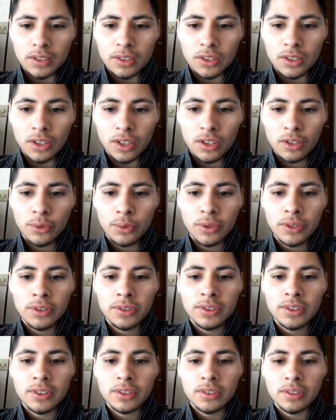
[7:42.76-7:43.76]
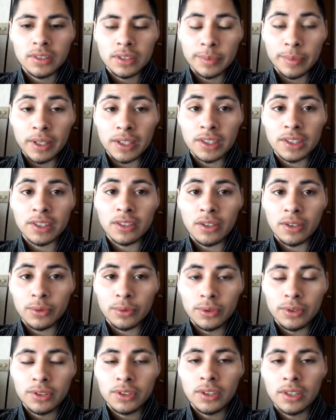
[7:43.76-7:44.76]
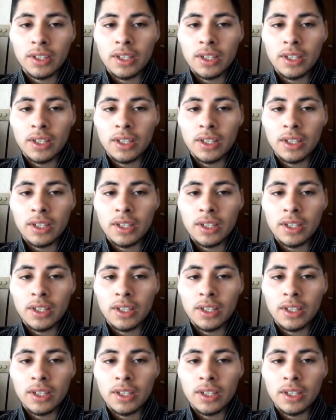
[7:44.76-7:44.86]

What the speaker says: Dark Worlds, especially Dark Worlds,